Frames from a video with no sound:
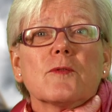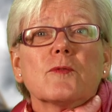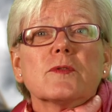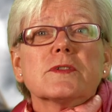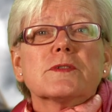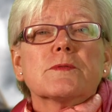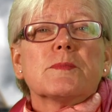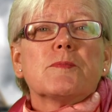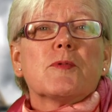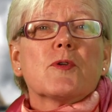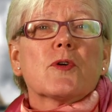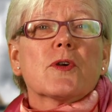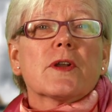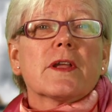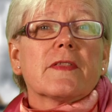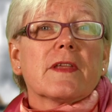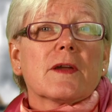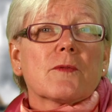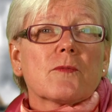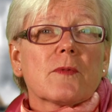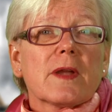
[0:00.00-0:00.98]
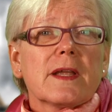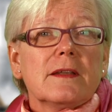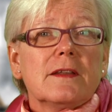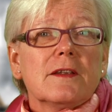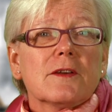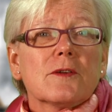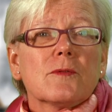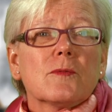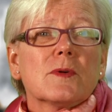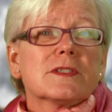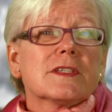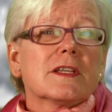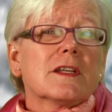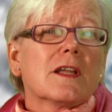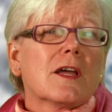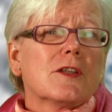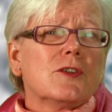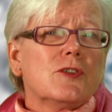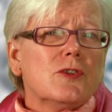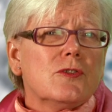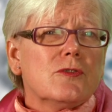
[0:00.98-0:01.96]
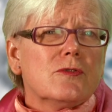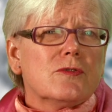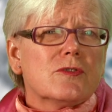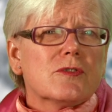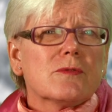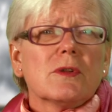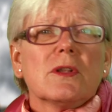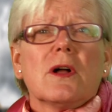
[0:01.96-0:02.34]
was reporting that Red Deer was an unusual